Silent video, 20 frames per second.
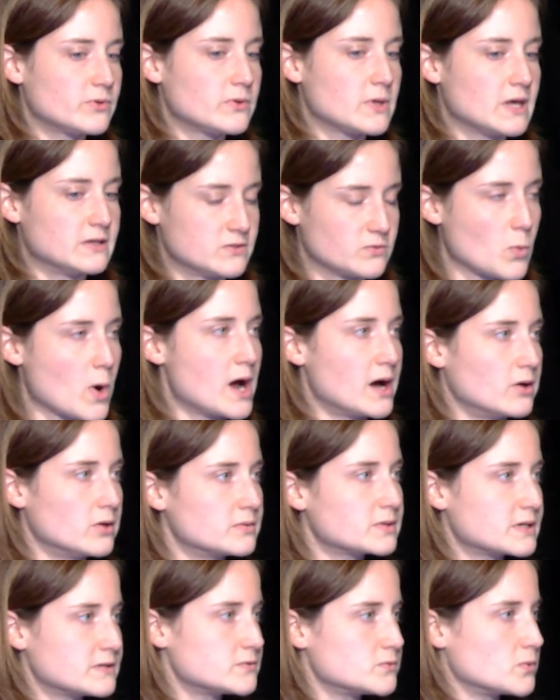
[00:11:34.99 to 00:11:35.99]
as well,
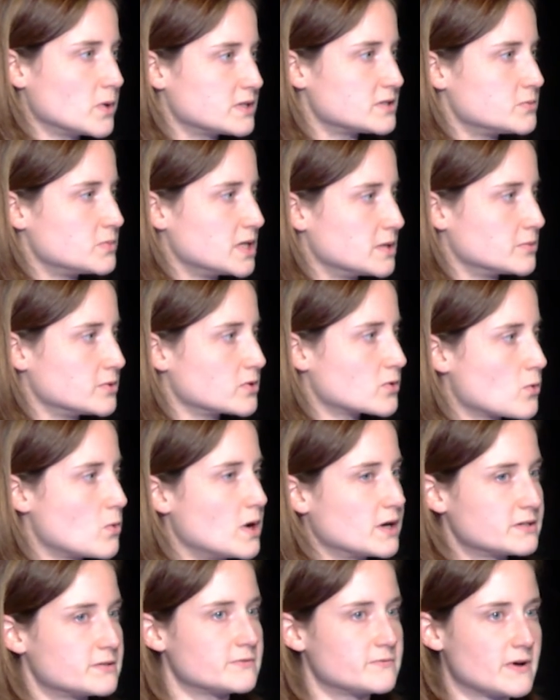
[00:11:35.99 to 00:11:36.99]
because we want to be able to
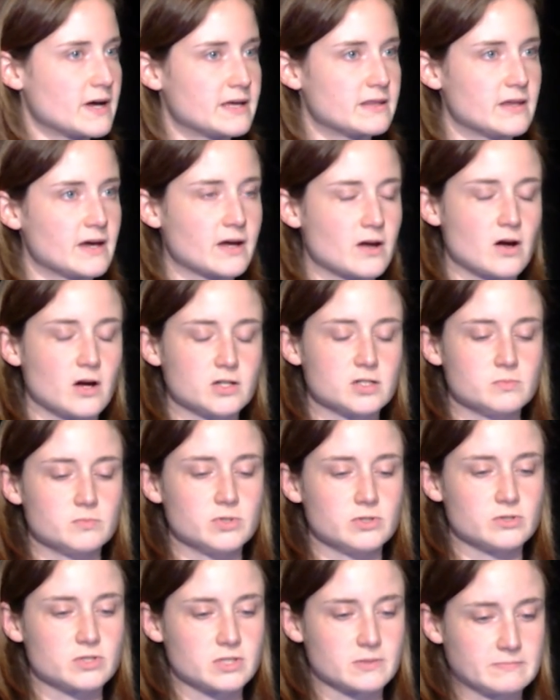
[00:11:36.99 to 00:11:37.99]
quantify that
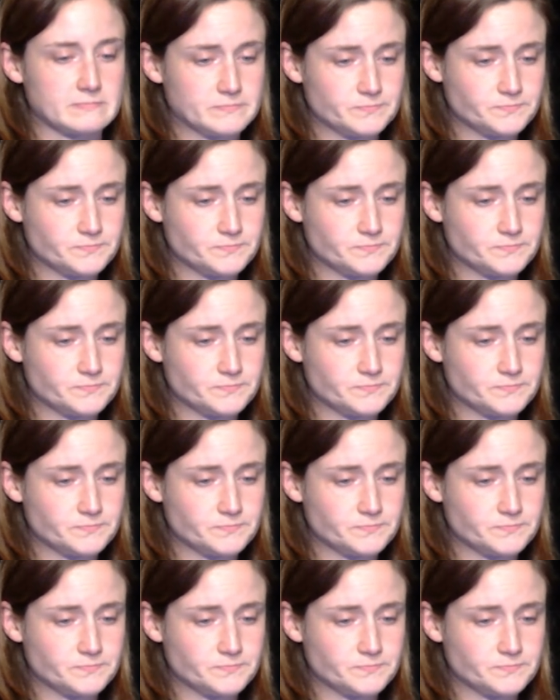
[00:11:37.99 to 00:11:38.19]
contribution.